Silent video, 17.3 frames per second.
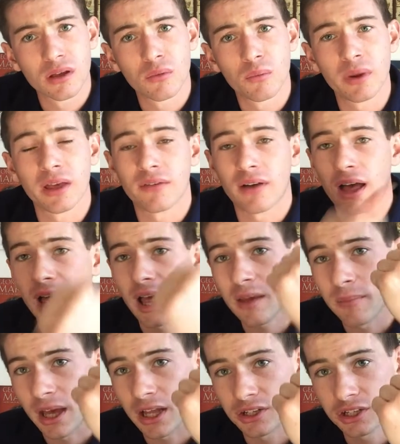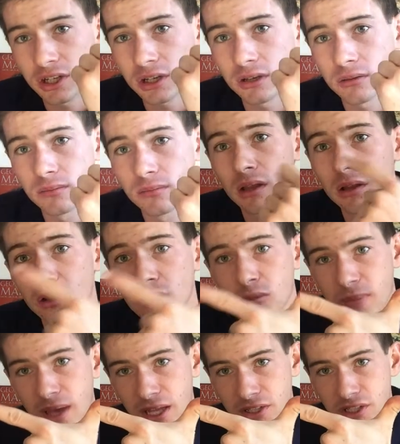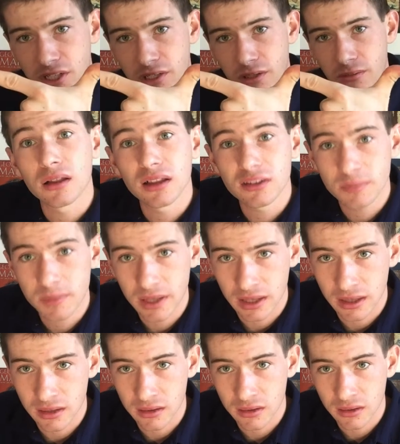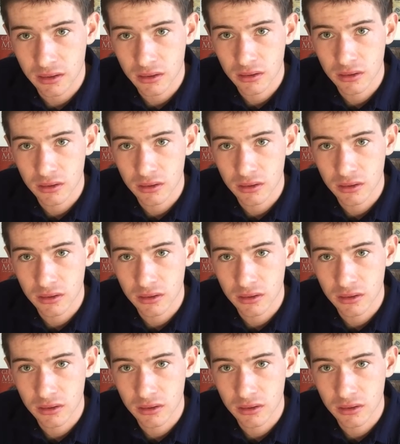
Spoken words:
We have high magic and low magic. Let's begin